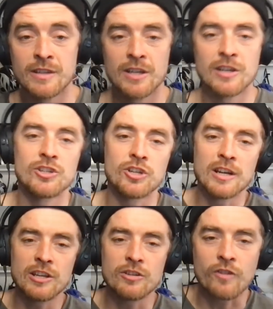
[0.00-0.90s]

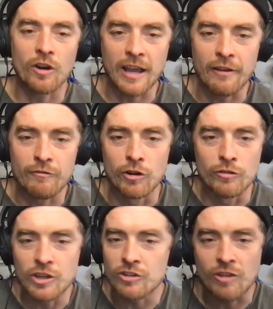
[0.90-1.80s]
surely you've got to get a route that
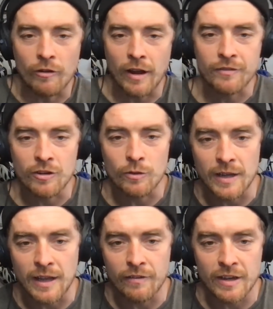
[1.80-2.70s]
you don't have to do any
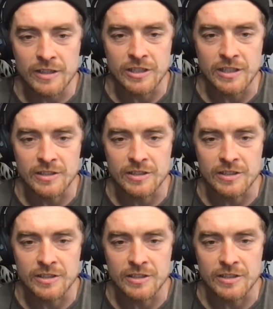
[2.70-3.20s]
elevation this year,